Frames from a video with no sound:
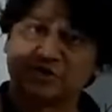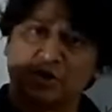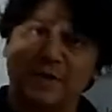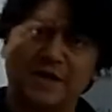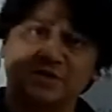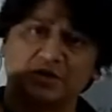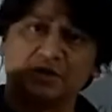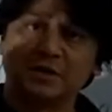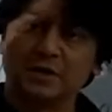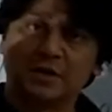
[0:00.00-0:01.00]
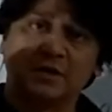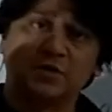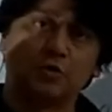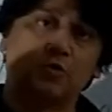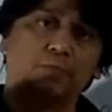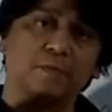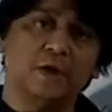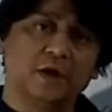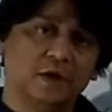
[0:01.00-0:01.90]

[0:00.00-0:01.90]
disturbance in the rope.